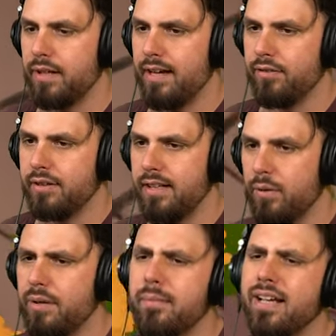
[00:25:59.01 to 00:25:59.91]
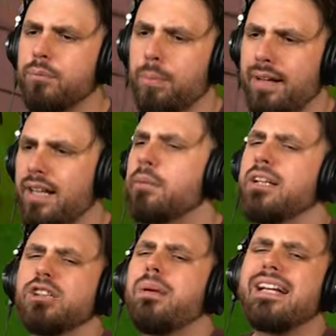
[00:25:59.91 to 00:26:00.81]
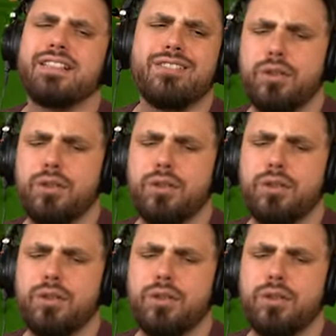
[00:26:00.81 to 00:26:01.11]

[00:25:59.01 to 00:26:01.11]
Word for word: have right now. We can make plastic. There's plastic.